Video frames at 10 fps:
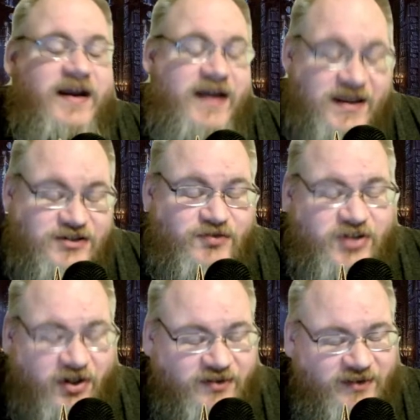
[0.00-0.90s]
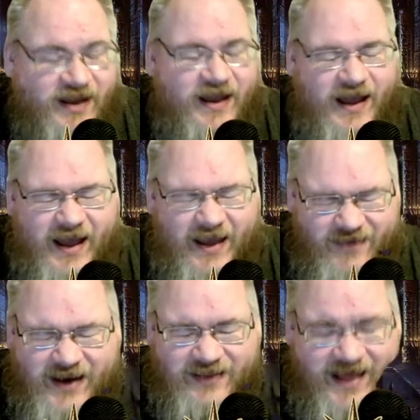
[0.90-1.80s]
And as a result, I've
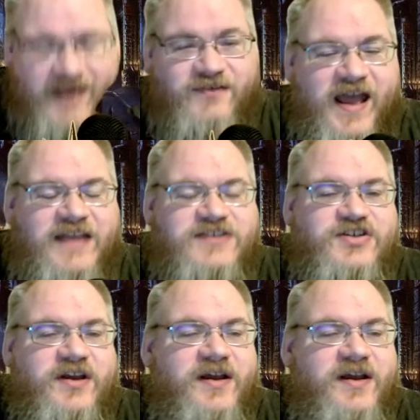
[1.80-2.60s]
got a lot of dice.